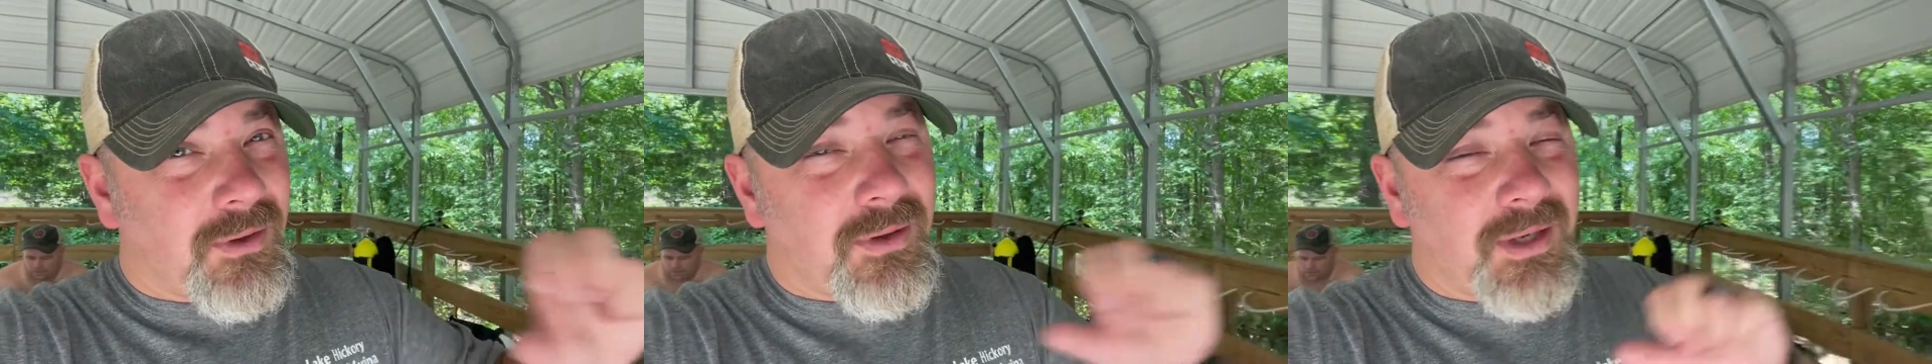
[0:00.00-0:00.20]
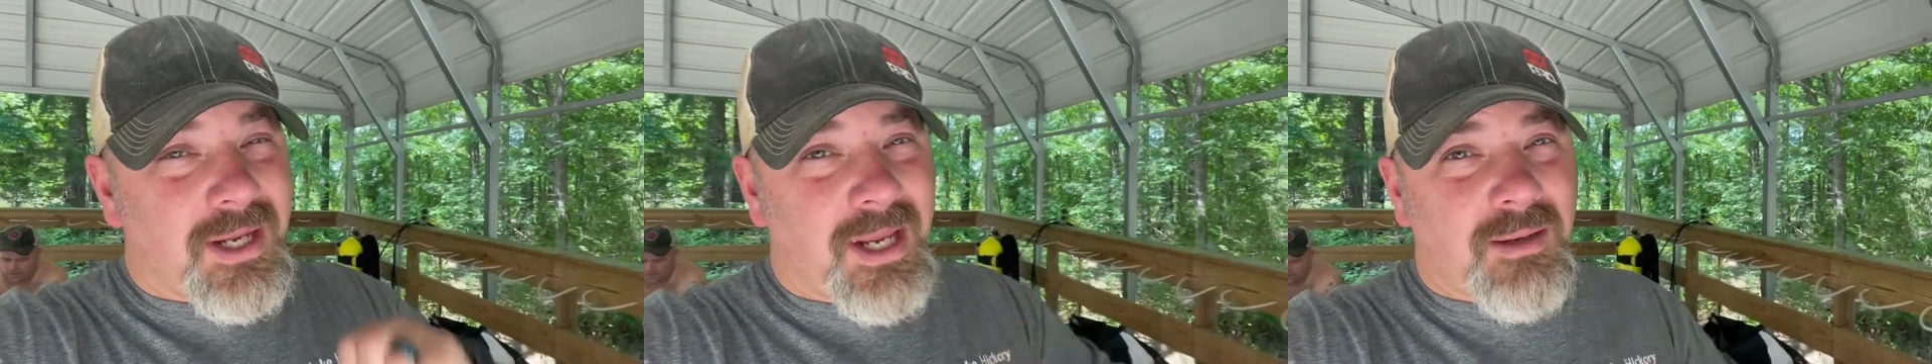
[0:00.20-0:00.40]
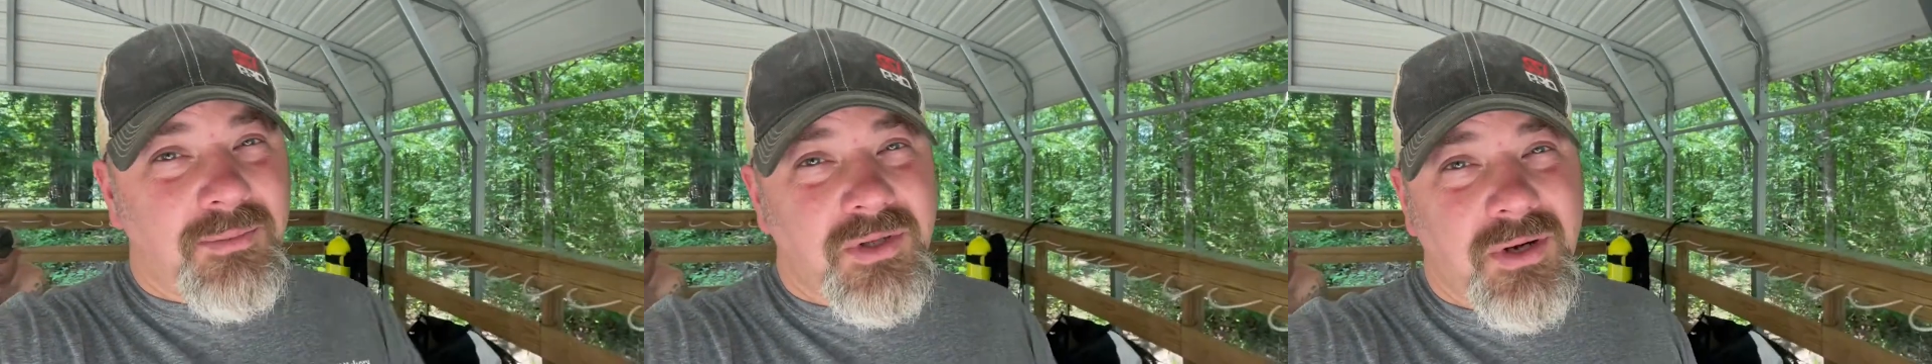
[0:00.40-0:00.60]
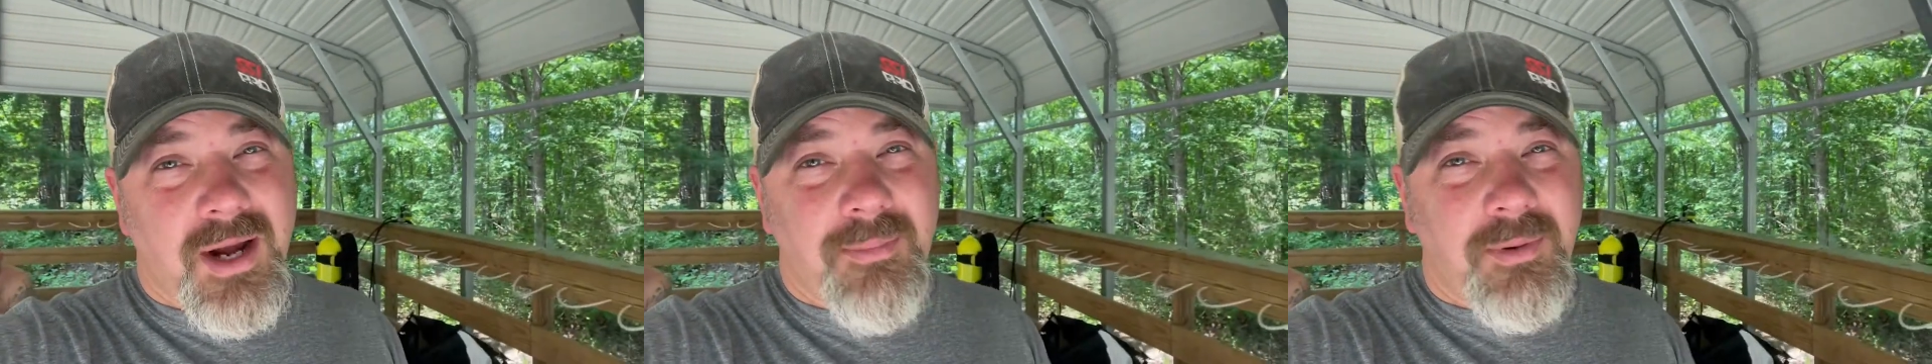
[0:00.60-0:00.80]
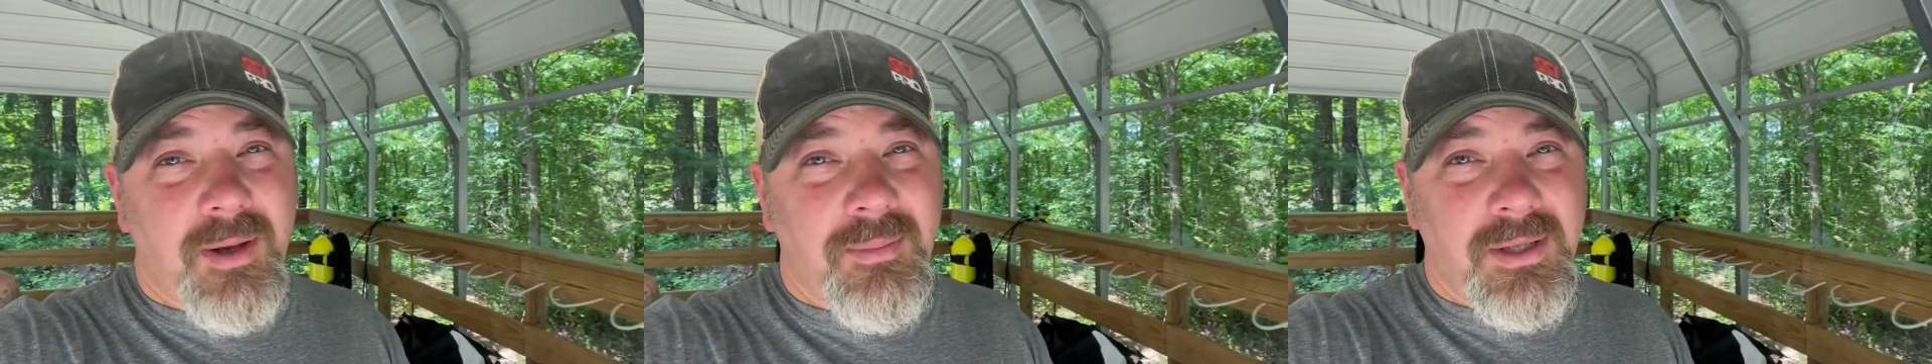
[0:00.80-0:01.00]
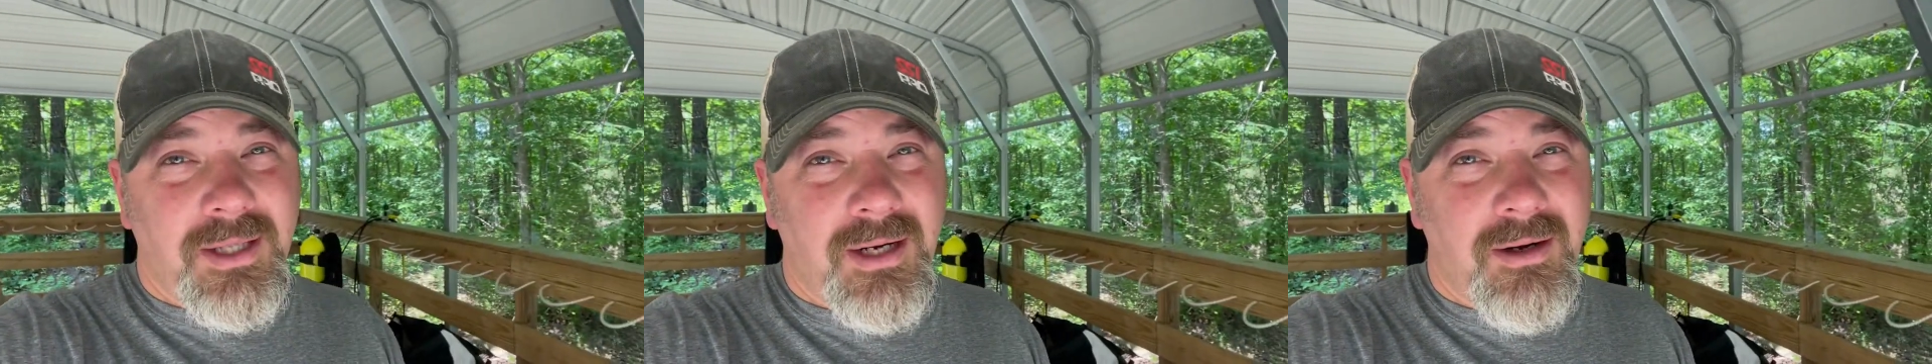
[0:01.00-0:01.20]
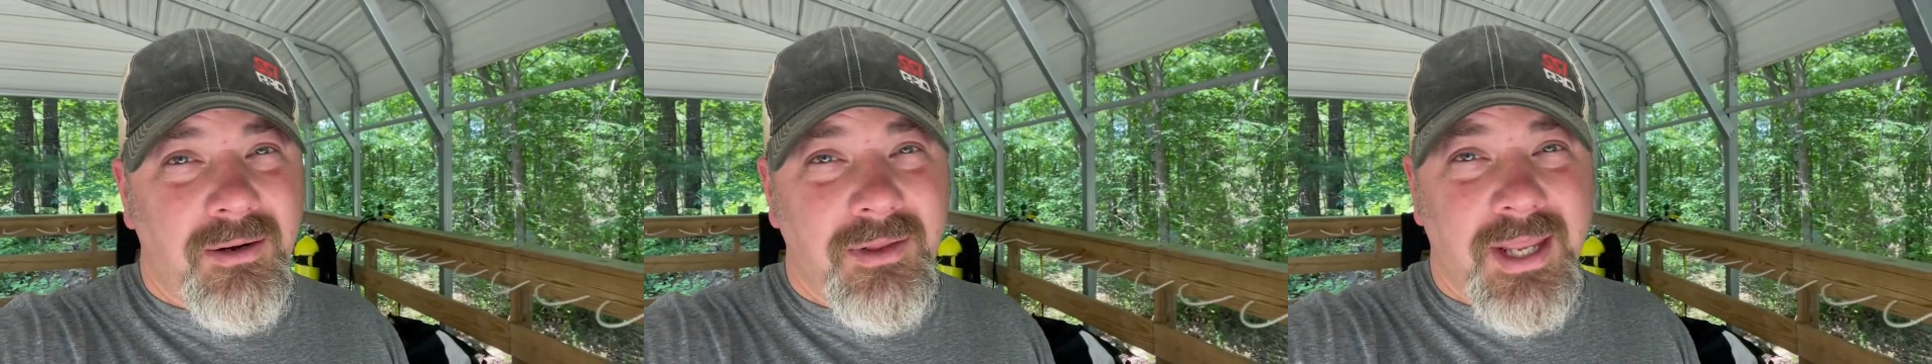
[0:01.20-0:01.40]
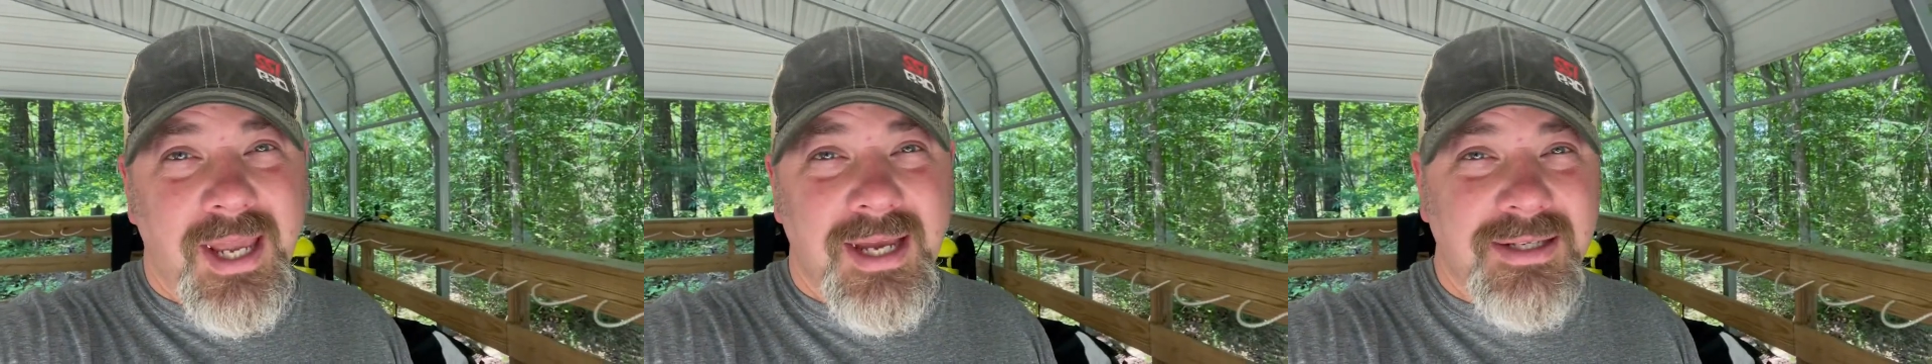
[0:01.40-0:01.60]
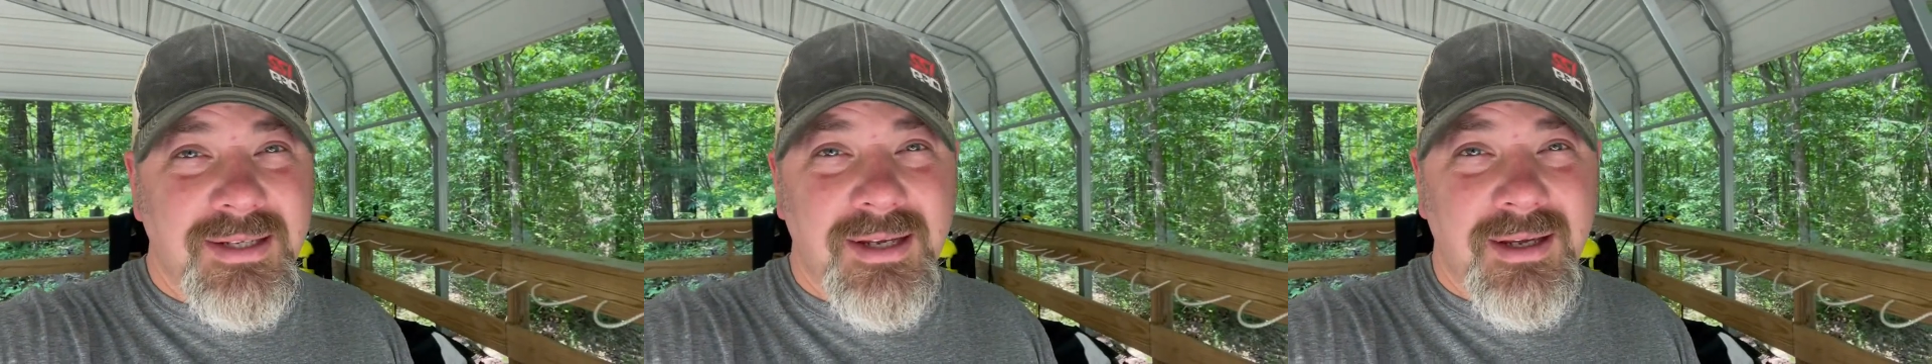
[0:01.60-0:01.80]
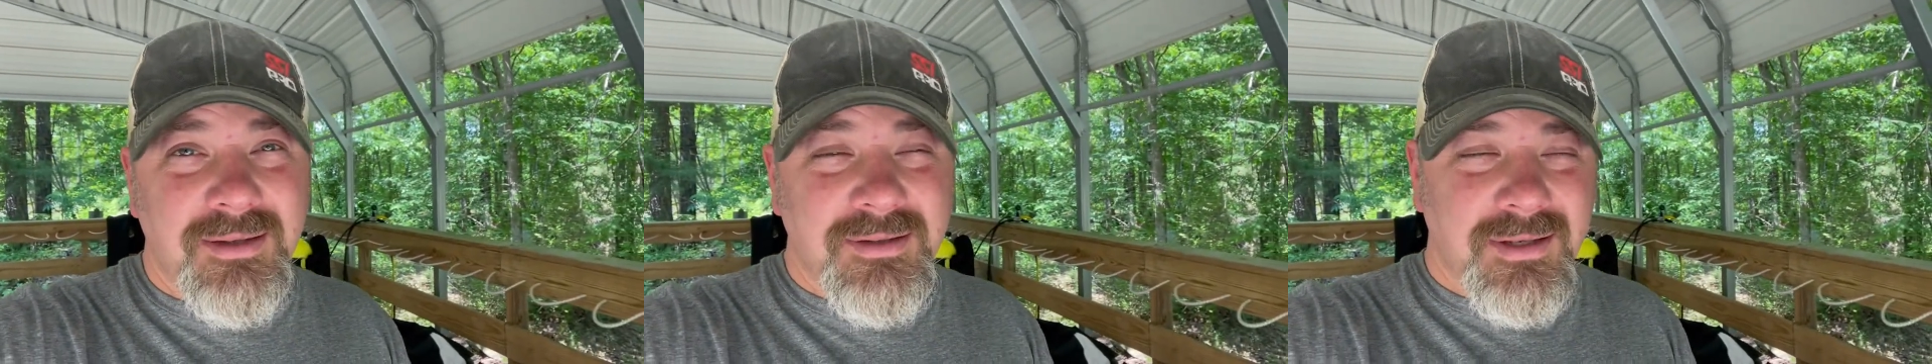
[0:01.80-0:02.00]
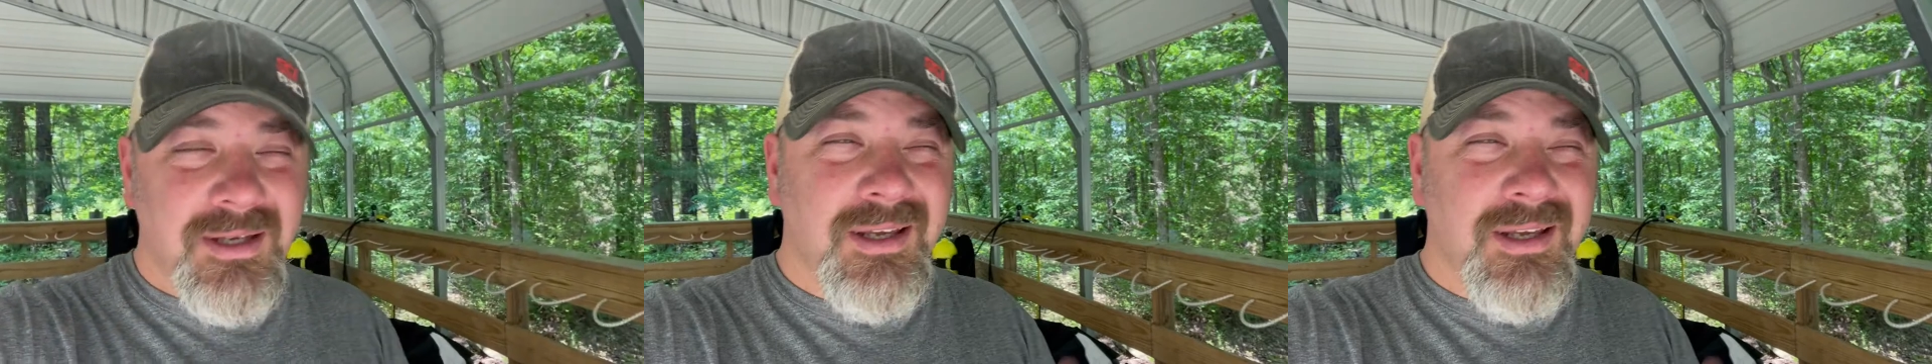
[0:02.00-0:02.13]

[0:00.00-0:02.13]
cam strap up in there or the XS,